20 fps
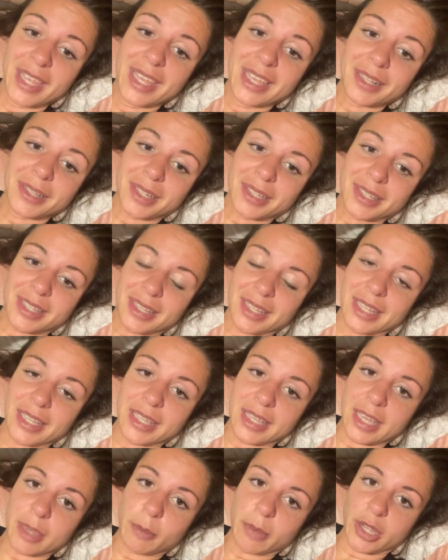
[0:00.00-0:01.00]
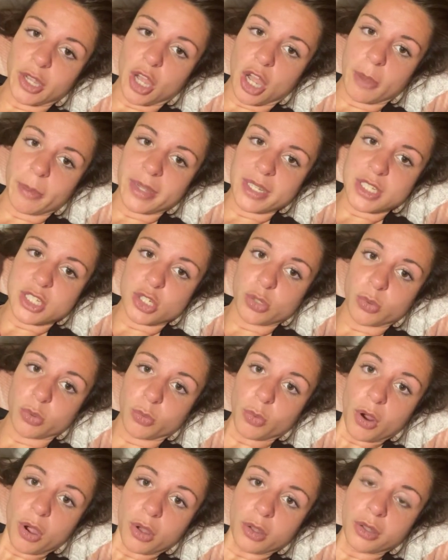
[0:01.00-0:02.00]
click the link in my comments to
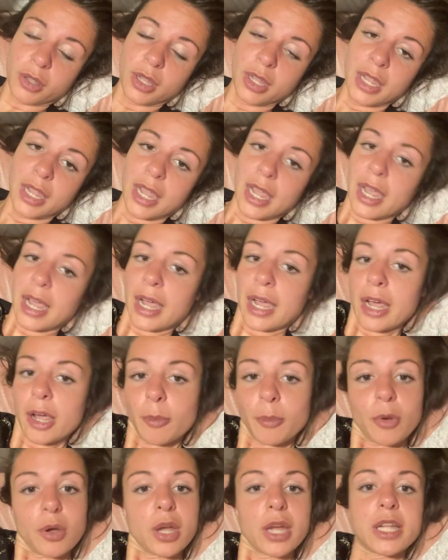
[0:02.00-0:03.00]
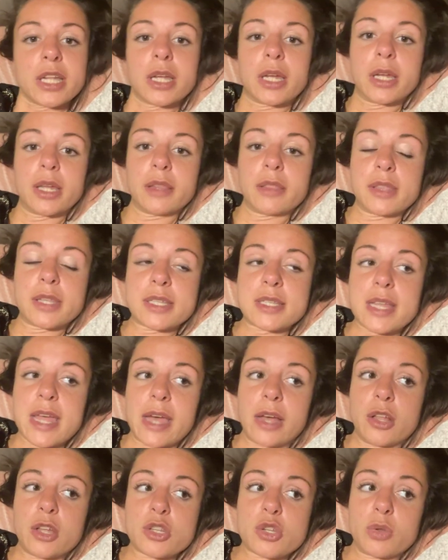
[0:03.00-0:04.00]
enroll. The
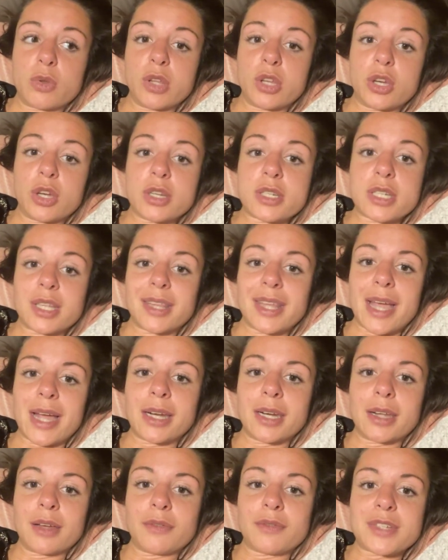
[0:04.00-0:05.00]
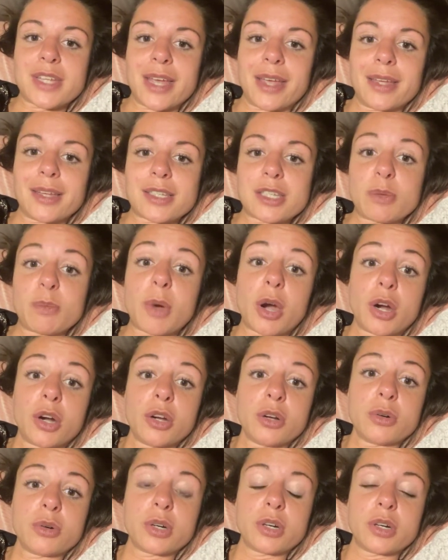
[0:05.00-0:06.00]
sale is only good till the end of day
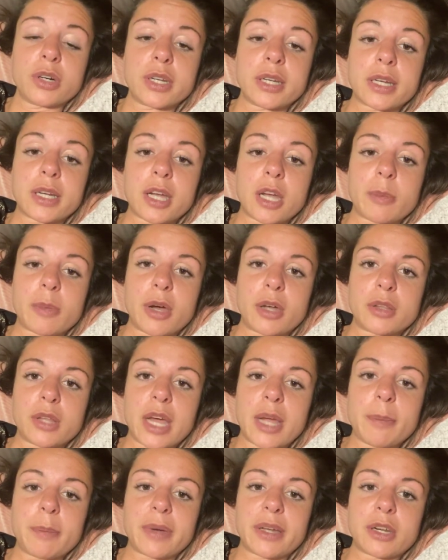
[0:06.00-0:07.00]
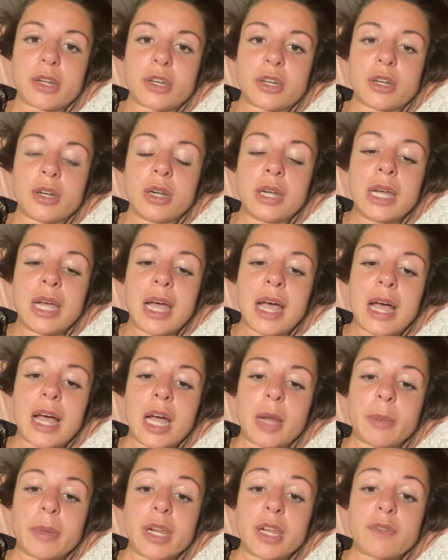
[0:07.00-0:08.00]
tomorrow, Earn Income Online Bundle.
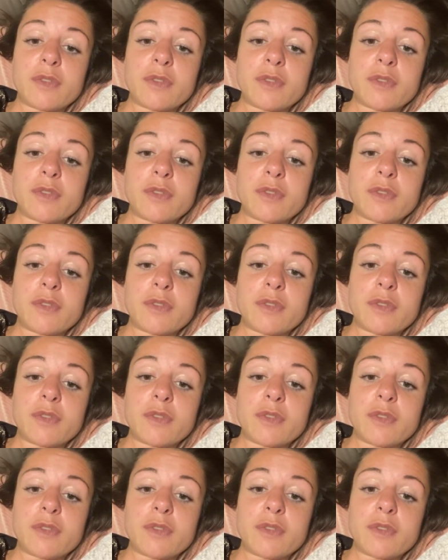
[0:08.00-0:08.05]
And if